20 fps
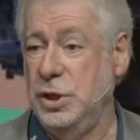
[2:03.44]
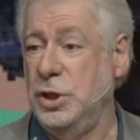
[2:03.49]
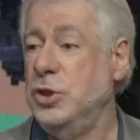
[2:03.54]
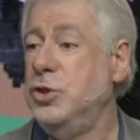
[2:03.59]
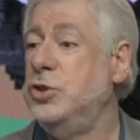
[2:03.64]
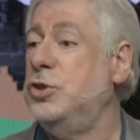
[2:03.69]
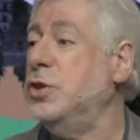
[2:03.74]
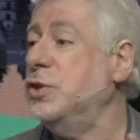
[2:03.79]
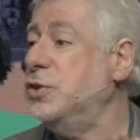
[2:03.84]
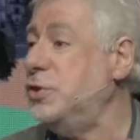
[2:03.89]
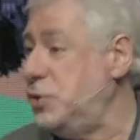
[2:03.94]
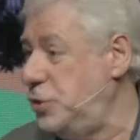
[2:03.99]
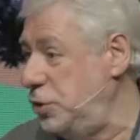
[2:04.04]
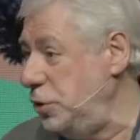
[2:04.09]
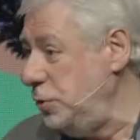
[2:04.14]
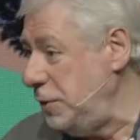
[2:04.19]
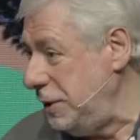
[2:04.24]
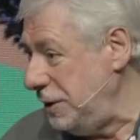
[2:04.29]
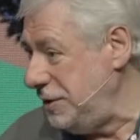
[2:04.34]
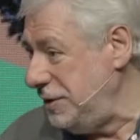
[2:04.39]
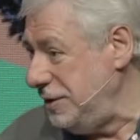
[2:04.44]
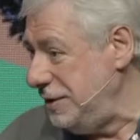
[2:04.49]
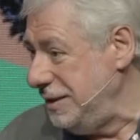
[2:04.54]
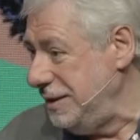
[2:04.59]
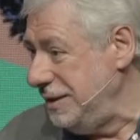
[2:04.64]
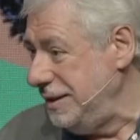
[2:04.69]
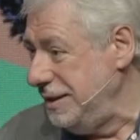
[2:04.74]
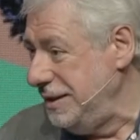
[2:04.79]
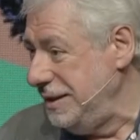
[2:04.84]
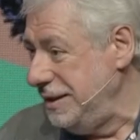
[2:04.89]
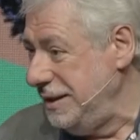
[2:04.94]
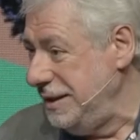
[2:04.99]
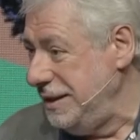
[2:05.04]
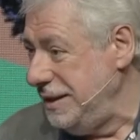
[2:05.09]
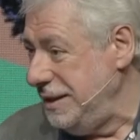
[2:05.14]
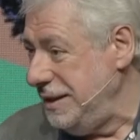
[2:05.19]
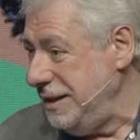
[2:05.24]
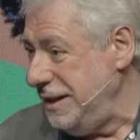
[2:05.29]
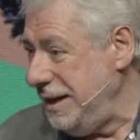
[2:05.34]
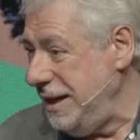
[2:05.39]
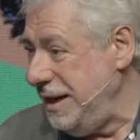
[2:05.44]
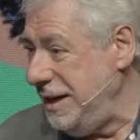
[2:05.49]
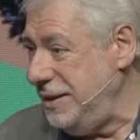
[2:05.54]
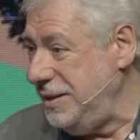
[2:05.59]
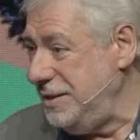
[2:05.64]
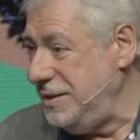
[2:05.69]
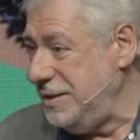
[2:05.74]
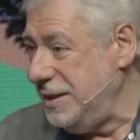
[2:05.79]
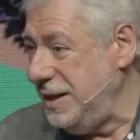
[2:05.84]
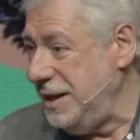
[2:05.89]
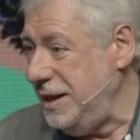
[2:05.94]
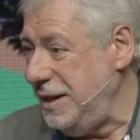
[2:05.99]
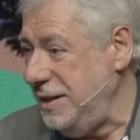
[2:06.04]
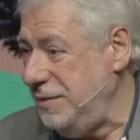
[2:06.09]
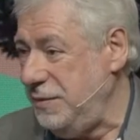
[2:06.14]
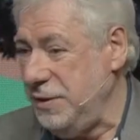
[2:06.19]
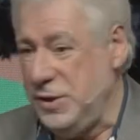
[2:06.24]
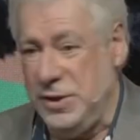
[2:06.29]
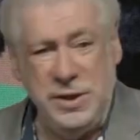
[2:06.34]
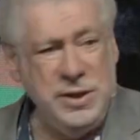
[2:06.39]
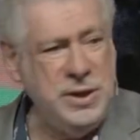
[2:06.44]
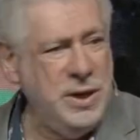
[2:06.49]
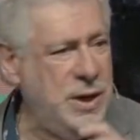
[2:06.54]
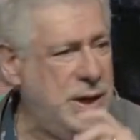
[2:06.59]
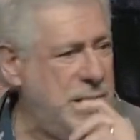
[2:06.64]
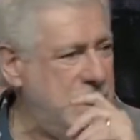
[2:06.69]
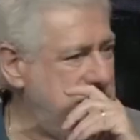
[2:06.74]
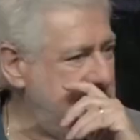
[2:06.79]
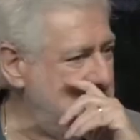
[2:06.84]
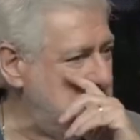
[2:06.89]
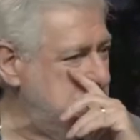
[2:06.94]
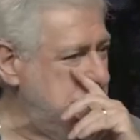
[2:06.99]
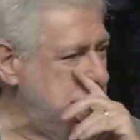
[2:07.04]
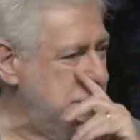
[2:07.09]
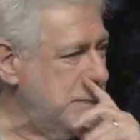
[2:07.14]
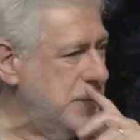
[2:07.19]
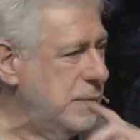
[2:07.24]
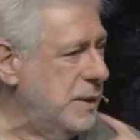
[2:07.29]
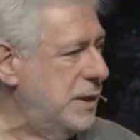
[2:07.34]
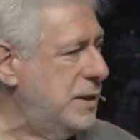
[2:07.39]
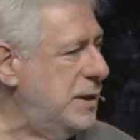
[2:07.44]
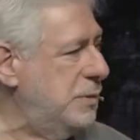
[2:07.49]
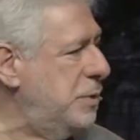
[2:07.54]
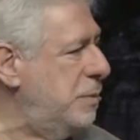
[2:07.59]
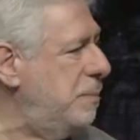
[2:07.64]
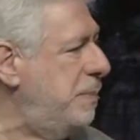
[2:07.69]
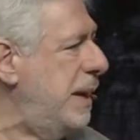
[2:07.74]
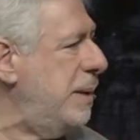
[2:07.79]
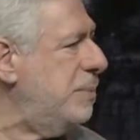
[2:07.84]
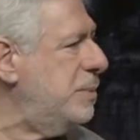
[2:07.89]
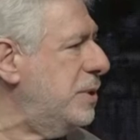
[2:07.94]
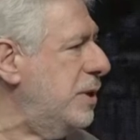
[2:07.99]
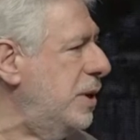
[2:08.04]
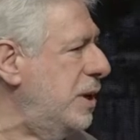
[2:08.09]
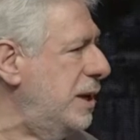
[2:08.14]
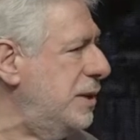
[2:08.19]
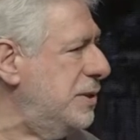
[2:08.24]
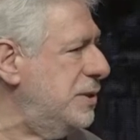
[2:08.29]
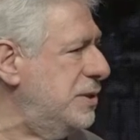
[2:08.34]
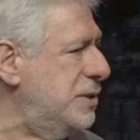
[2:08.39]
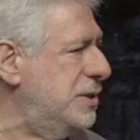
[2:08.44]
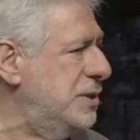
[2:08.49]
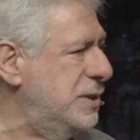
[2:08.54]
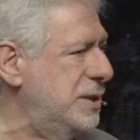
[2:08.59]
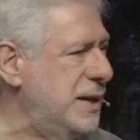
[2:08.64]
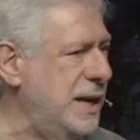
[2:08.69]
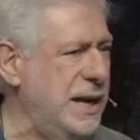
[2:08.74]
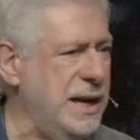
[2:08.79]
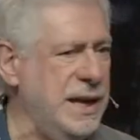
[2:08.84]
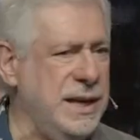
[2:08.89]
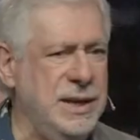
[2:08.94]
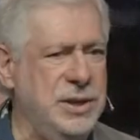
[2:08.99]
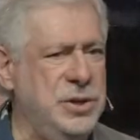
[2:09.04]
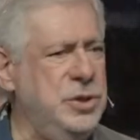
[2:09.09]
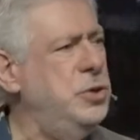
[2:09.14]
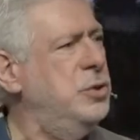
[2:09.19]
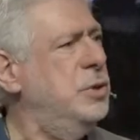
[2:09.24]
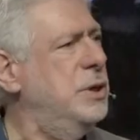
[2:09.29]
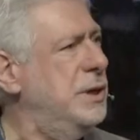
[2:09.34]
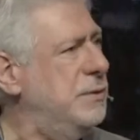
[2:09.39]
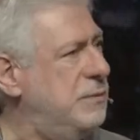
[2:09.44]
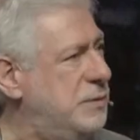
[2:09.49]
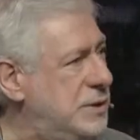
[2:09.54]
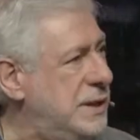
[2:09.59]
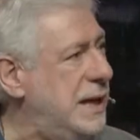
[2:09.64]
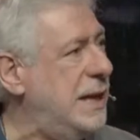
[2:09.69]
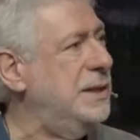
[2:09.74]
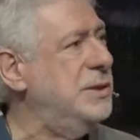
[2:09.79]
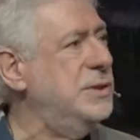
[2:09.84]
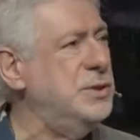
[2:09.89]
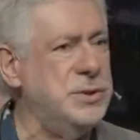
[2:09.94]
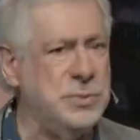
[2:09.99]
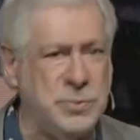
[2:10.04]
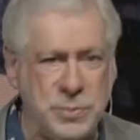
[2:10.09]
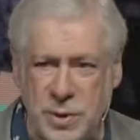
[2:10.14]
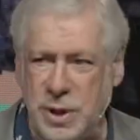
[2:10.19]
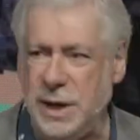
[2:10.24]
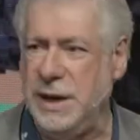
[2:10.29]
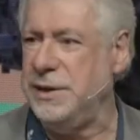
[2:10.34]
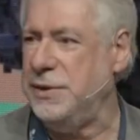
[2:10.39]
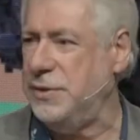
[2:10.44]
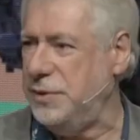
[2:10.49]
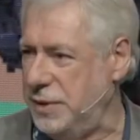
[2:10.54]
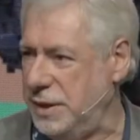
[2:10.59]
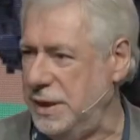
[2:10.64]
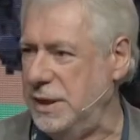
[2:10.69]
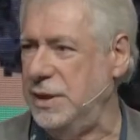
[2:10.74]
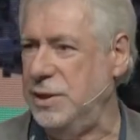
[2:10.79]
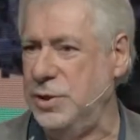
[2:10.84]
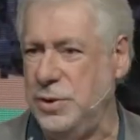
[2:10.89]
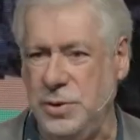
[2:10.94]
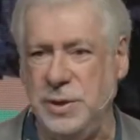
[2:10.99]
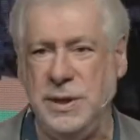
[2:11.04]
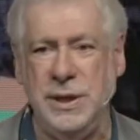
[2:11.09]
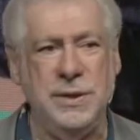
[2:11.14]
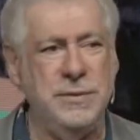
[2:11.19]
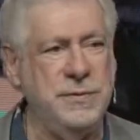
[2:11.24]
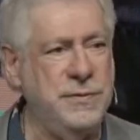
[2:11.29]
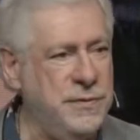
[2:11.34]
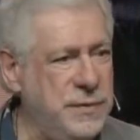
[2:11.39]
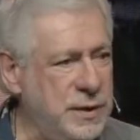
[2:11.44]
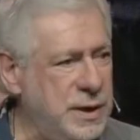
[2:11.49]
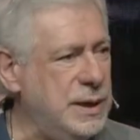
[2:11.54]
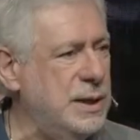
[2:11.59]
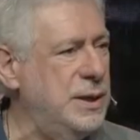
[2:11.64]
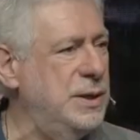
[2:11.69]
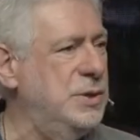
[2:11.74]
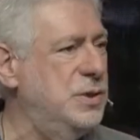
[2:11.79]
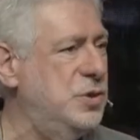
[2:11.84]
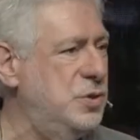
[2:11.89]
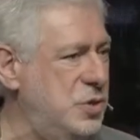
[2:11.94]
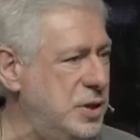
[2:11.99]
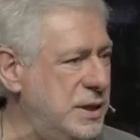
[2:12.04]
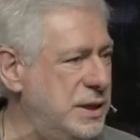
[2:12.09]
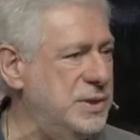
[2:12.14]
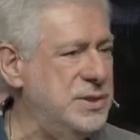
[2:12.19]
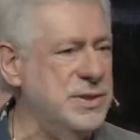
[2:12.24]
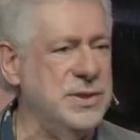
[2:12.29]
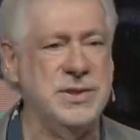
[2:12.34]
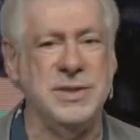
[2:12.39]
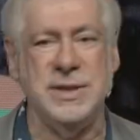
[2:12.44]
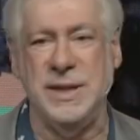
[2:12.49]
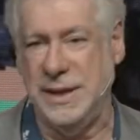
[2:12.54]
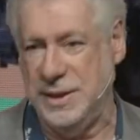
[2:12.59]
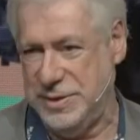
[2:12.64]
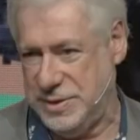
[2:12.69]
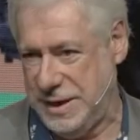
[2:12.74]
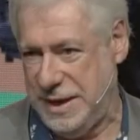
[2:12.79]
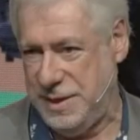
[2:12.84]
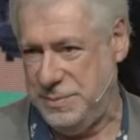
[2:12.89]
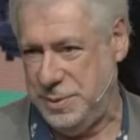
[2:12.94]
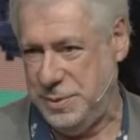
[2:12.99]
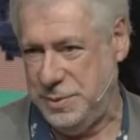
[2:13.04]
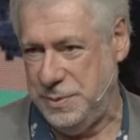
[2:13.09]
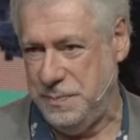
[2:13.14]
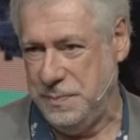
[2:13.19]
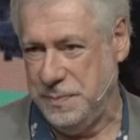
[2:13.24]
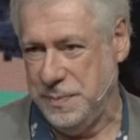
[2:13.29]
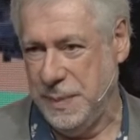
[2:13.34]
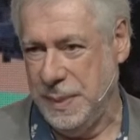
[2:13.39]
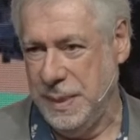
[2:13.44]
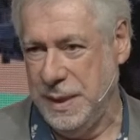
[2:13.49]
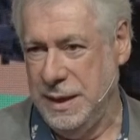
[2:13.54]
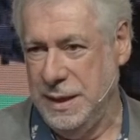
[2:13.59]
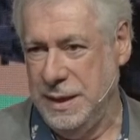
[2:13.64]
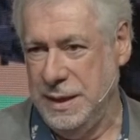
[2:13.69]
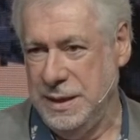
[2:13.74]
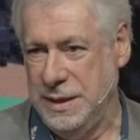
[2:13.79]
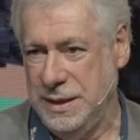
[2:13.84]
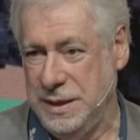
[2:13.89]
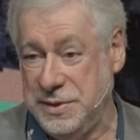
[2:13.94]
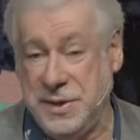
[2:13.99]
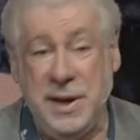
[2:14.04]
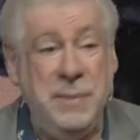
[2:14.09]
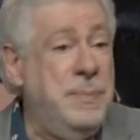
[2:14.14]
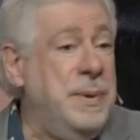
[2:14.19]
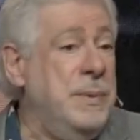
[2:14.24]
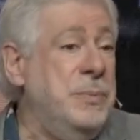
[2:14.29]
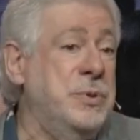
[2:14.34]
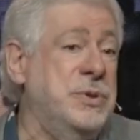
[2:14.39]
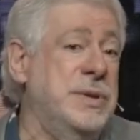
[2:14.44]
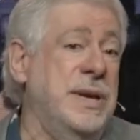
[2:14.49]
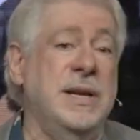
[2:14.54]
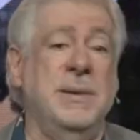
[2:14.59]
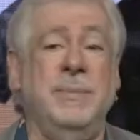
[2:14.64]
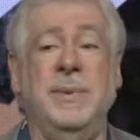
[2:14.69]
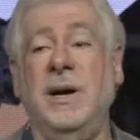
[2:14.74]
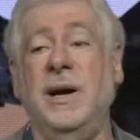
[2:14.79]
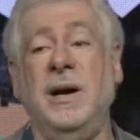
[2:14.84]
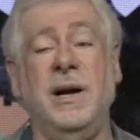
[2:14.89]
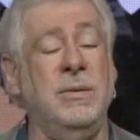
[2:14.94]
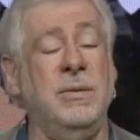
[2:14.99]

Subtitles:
Just do it. And for you guys that were baptized today, you have done the right thing. You have followed Jesus' example. Some people say to me, oh,